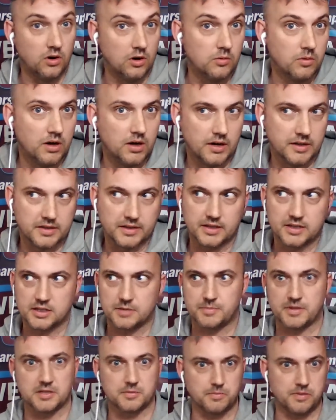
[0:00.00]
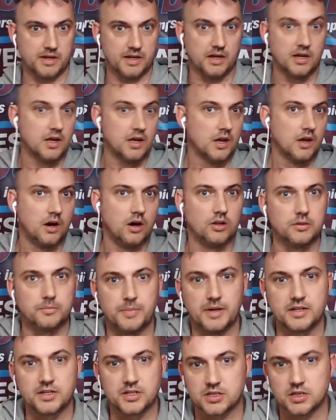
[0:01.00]
who I think is their best player, on the
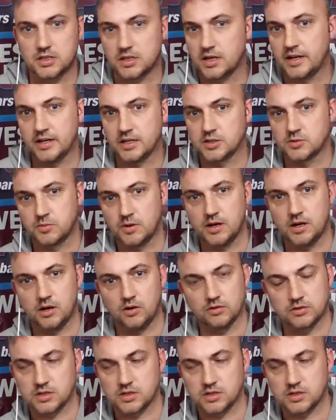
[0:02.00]
bench today as well.